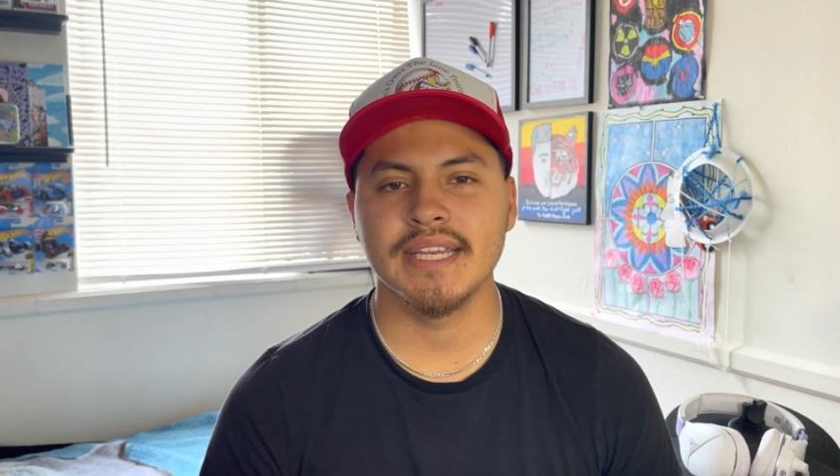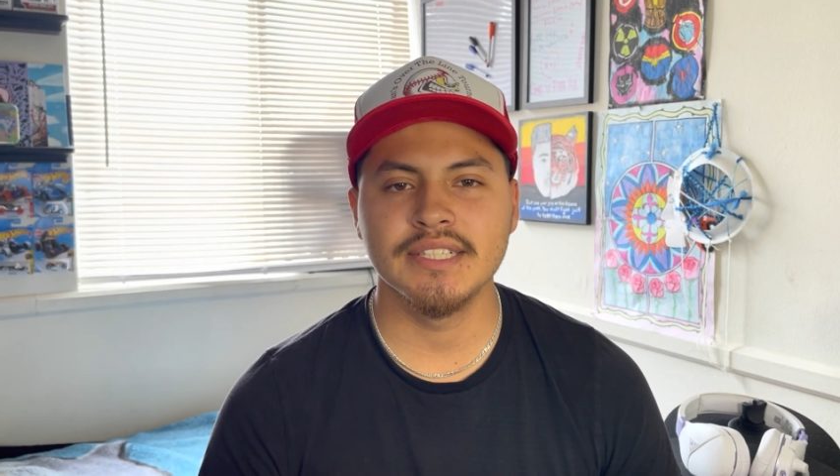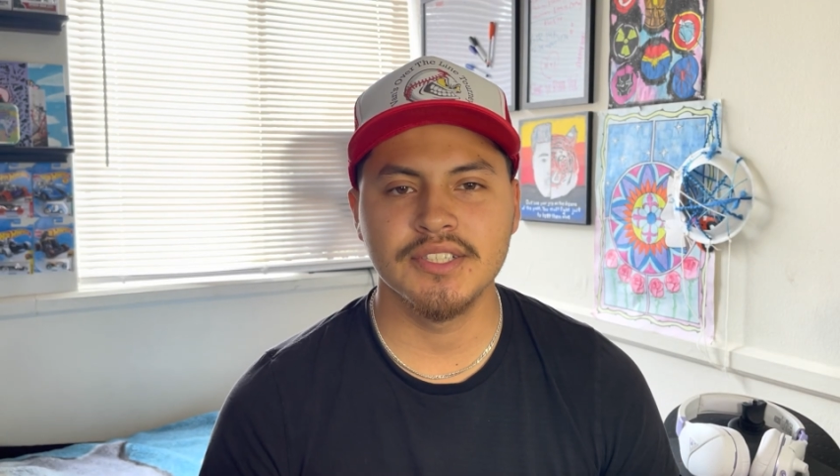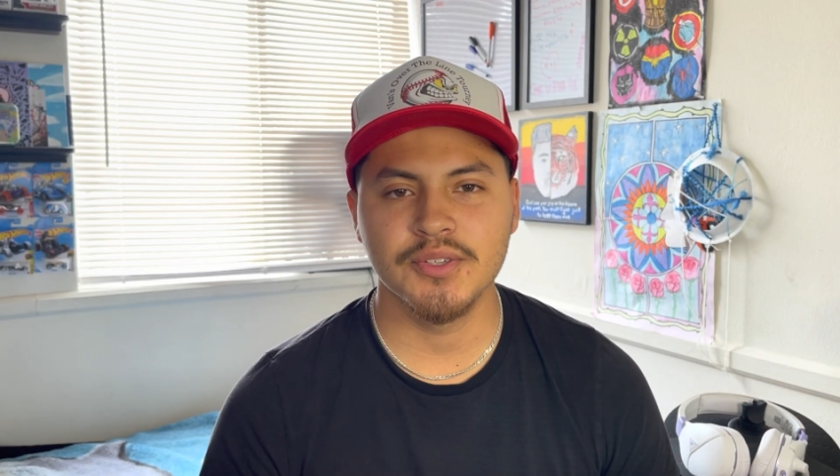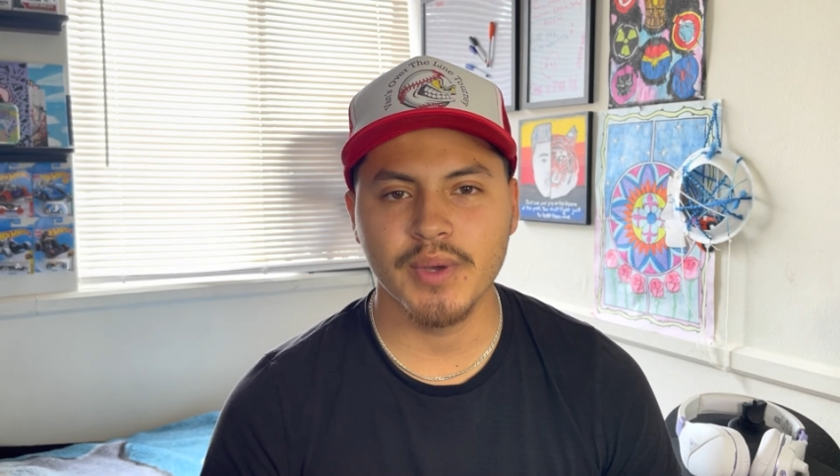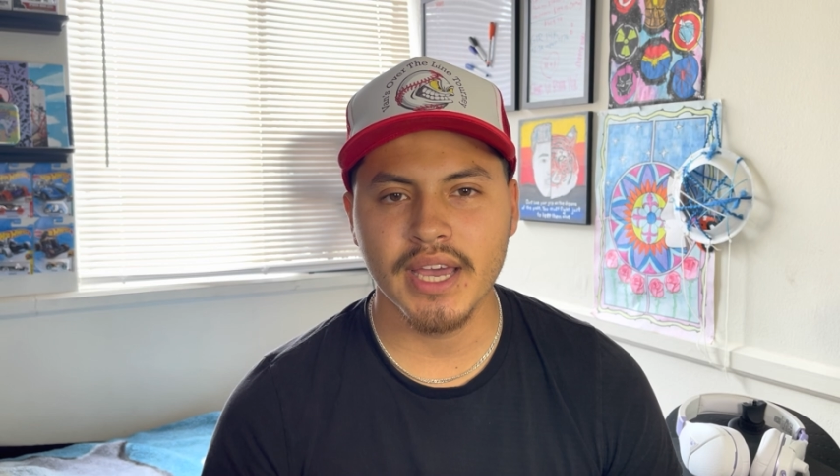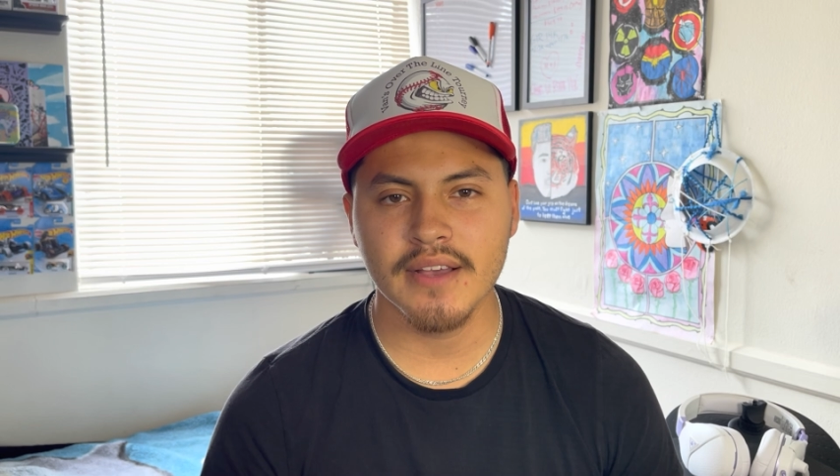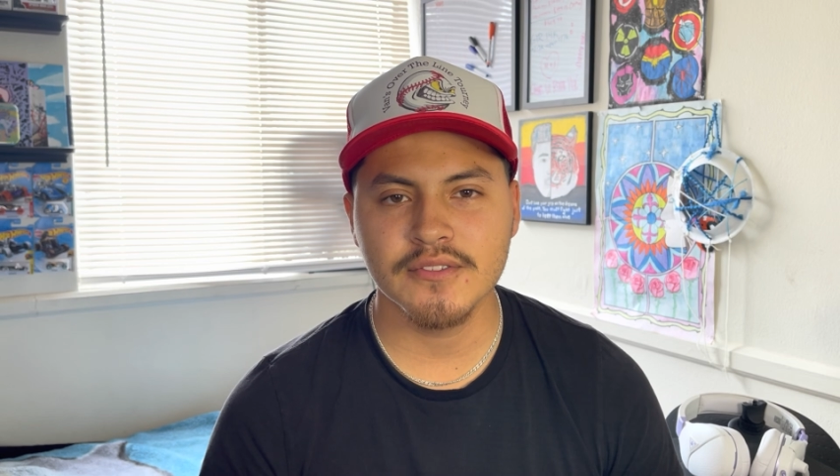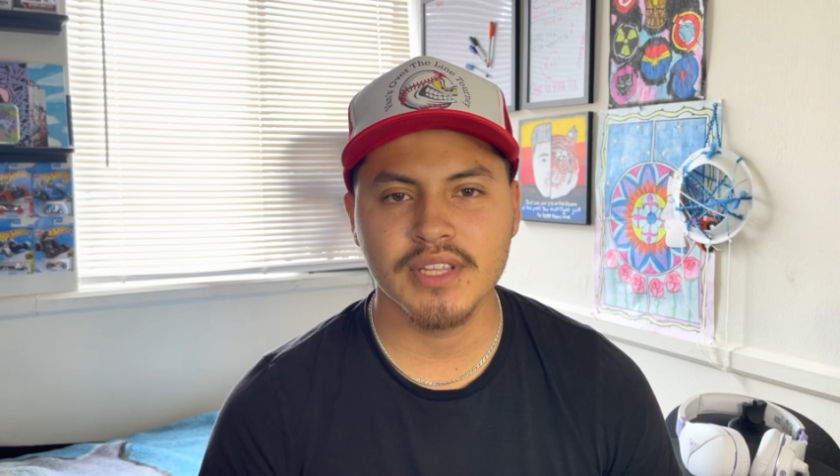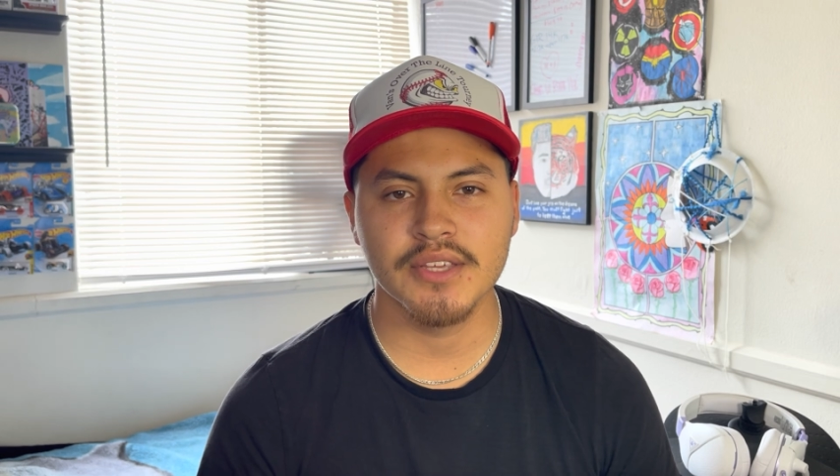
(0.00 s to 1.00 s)
engine you
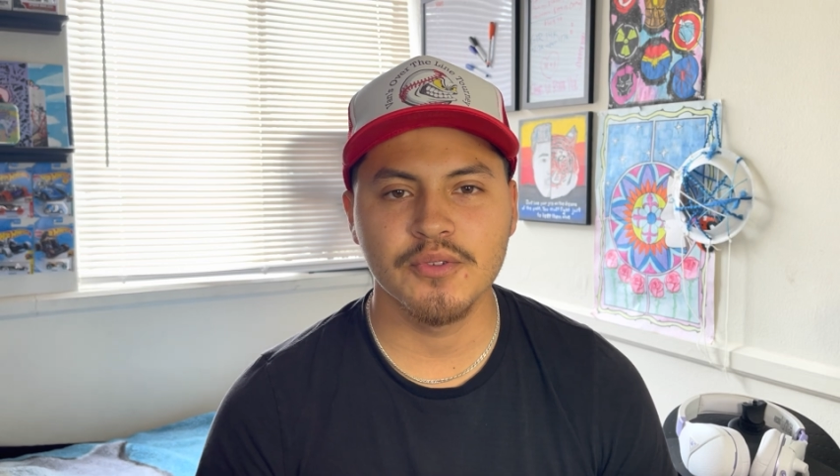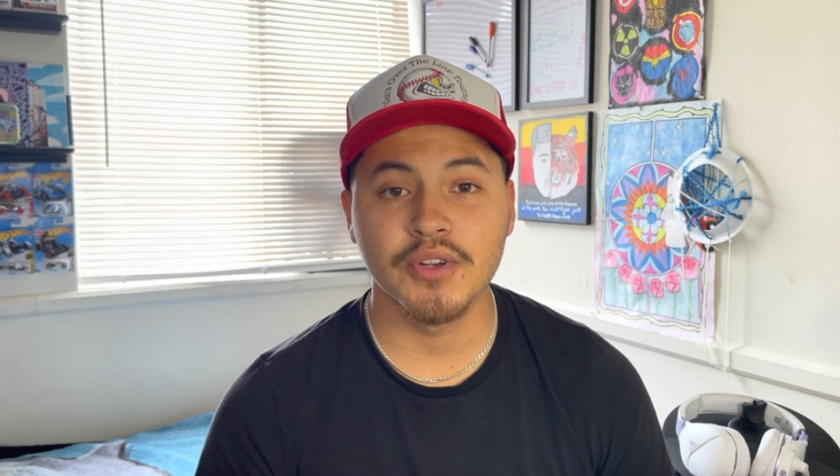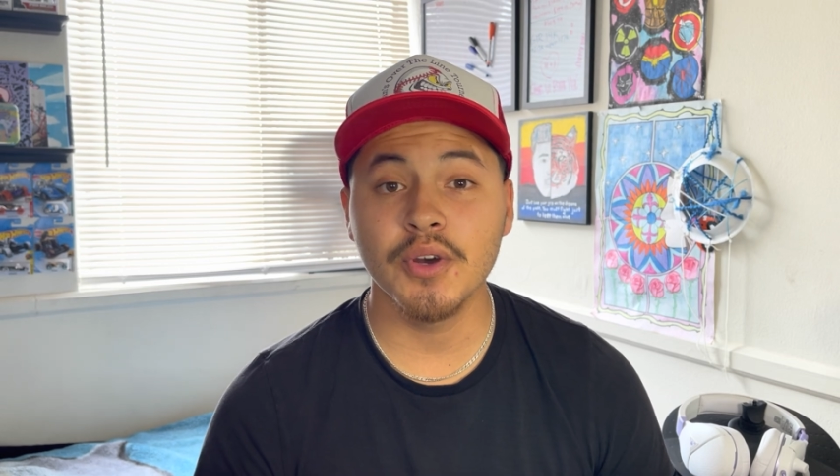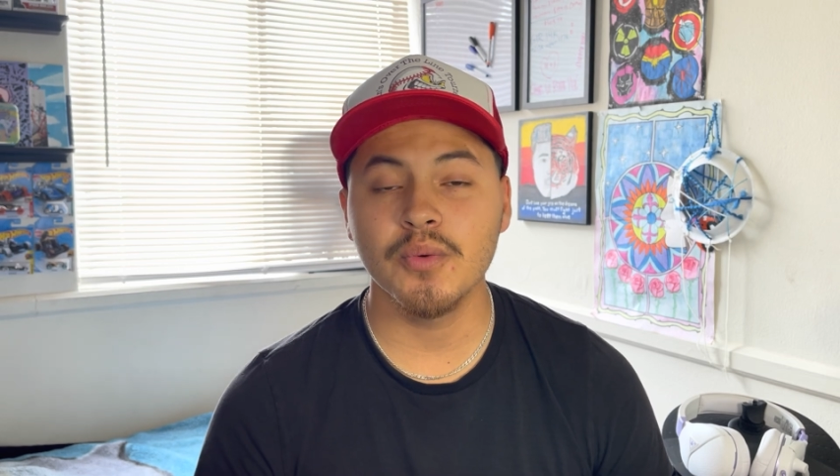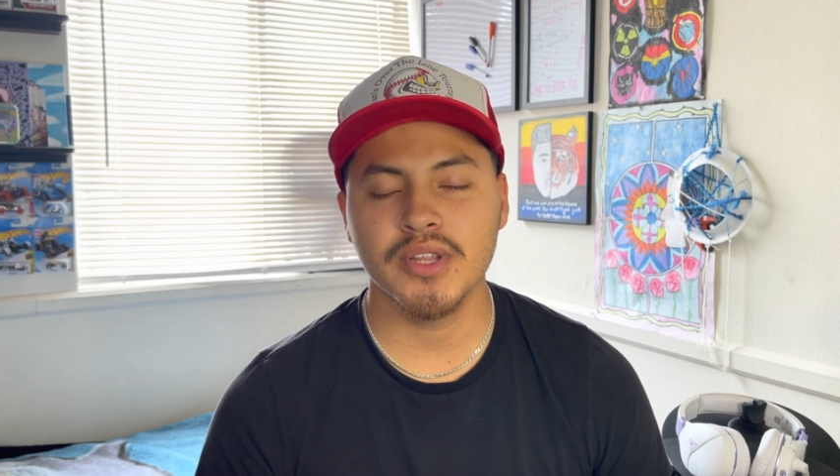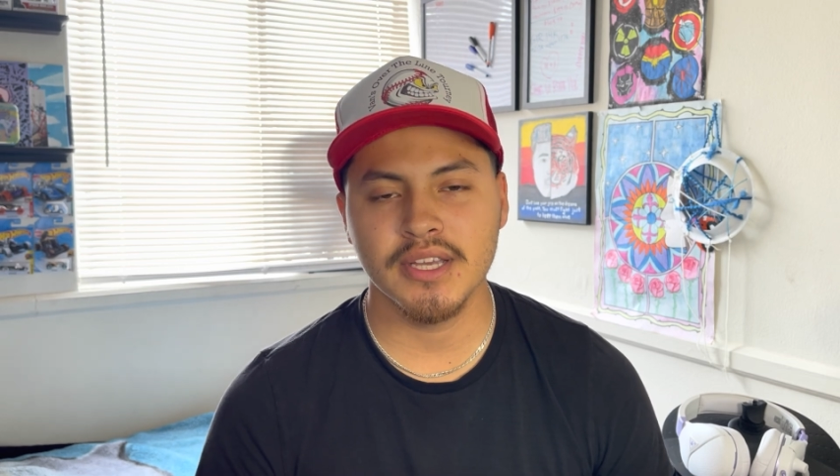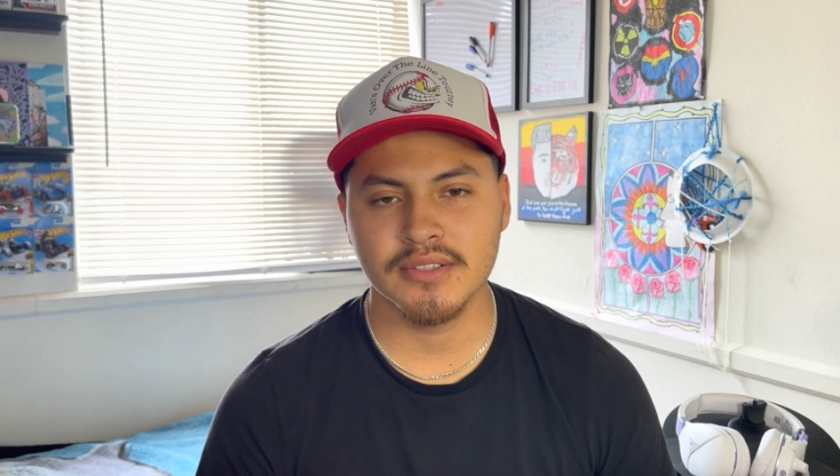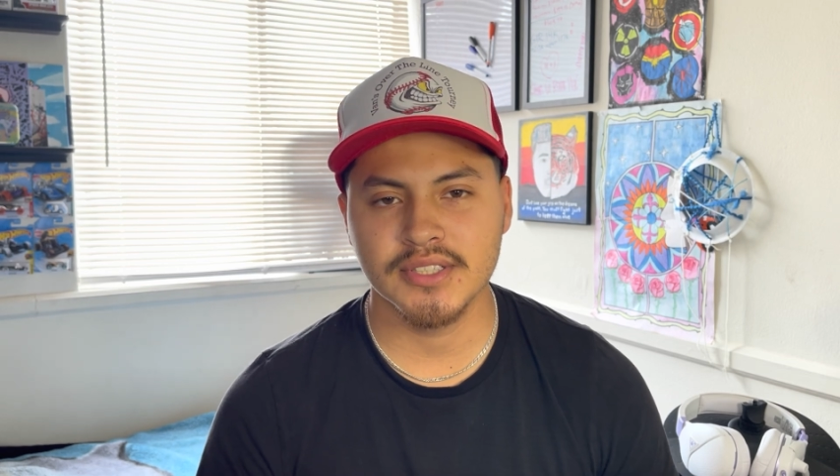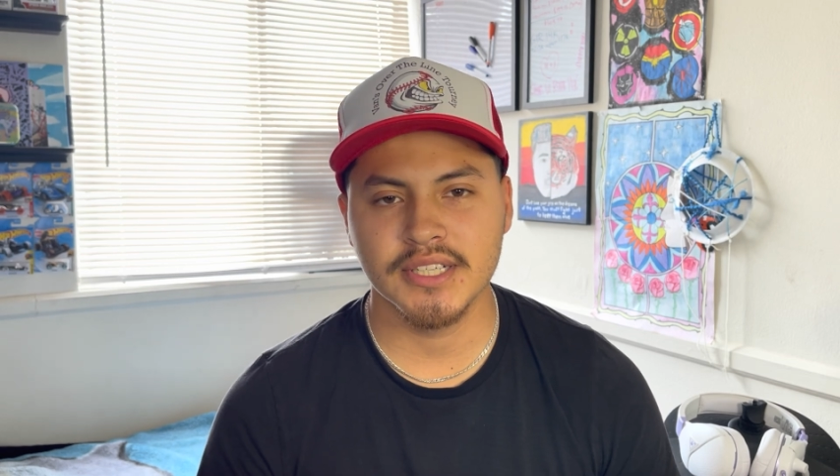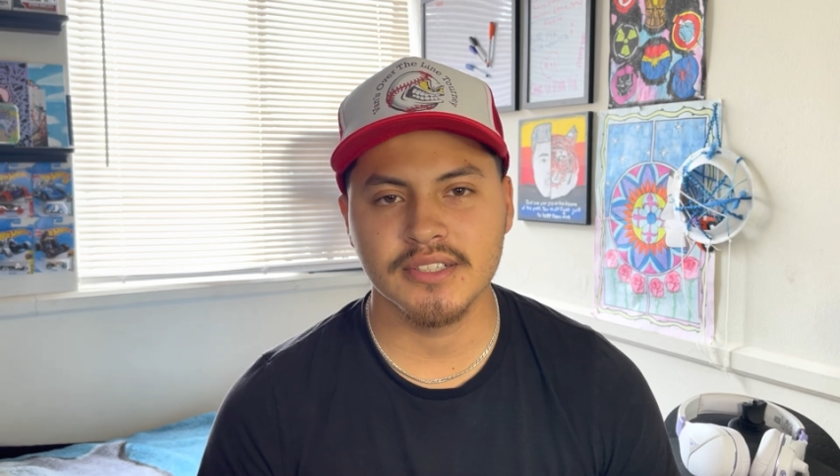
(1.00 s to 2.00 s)
have so that you know where the
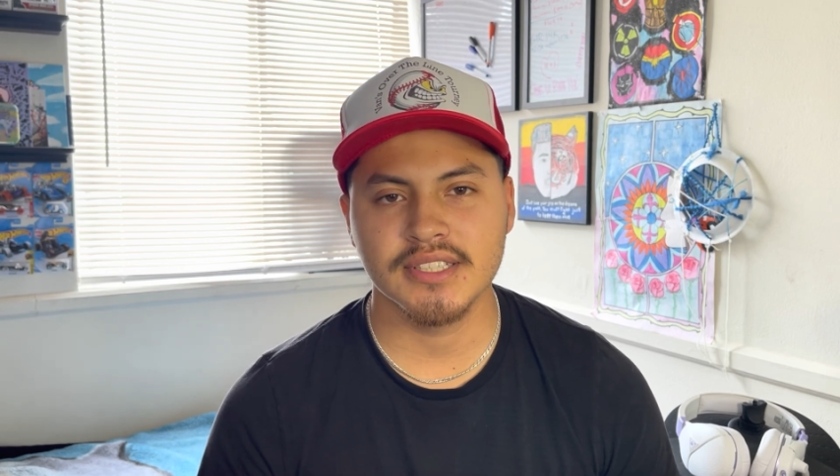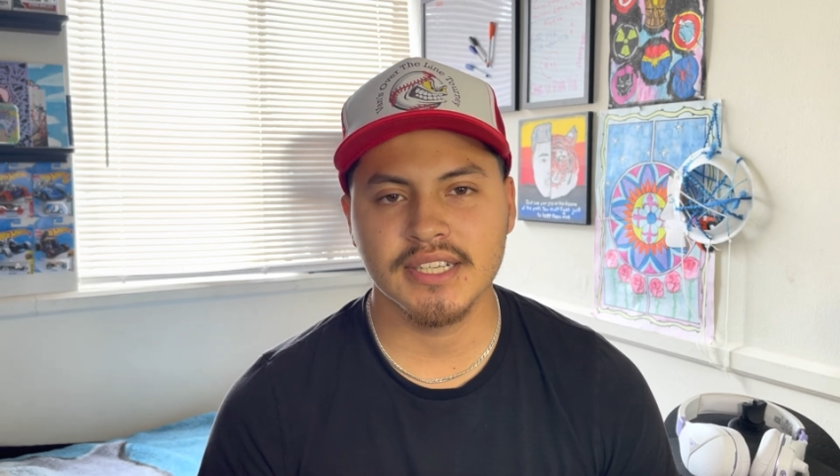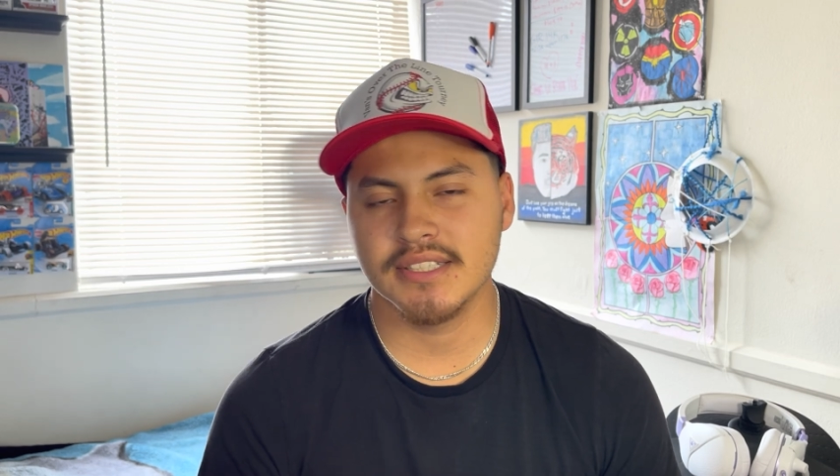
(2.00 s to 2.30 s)
alternator is at,